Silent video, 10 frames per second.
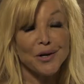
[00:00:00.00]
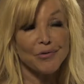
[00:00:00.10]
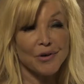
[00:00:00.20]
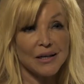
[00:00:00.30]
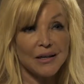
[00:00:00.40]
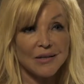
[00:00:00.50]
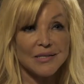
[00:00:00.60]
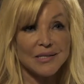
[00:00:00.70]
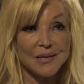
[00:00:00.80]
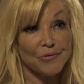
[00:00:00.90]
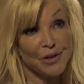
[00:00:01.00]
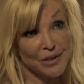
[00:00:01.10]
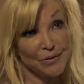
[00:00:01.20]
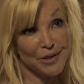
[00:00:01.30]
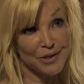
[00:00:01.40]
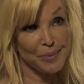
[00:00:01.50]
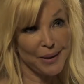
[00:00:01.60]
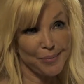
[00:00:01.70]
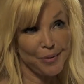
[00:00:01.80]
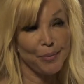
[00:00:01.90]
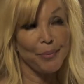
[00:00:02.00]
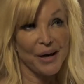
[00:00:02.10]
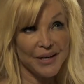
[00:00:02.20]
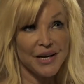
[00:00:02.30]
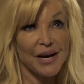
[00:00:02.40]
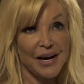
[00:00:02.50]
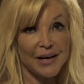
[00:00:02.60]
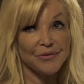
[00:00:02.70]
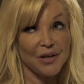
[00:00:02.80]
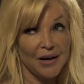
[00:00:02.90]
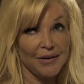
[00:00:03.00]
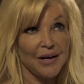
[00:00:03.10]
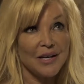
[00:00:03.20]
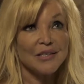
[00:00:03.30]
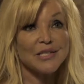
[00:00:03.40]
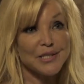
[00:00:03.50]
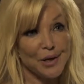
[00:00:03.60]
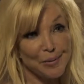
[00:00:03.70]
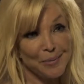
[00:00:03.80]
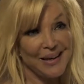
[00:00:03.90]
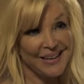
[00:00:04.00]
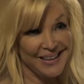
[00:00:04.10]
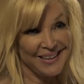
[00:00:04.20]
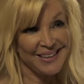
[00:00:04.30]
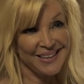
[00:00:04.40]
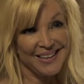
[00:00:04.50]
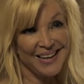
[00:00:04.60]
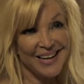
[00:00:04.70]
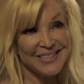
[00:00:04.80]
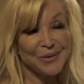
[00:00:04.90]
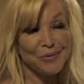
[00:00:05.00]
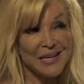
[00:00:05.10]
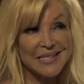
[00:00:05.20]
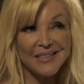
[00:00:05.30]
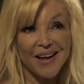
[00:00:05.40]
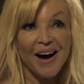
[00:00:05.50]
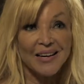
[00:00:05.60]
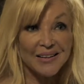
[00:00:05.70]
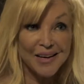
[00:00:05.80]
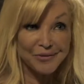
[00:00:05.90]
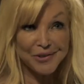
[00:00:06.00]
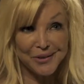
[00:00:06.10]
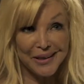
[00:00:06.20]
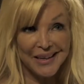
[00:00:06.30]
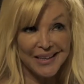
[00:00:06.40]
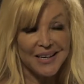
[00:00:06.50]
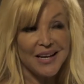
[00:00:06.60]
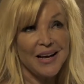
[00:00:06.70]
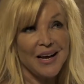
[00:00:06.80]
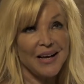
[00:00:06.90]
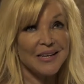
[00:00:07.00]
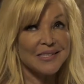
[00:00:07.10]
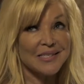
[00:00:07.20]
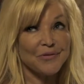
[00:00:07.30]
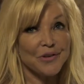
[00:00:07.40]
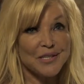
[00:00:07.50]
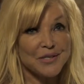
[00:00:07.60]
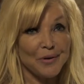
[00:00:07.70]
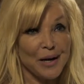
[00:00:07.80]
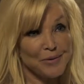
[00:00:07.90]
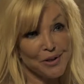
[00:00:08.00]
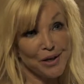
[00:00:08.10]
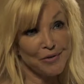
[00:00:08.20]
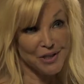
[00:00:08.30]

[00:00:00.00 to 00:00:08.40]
nerve-wracking because it's in front of lots of people, but I have done so many. And the reason I love doing it is, first of all, I'm doing it for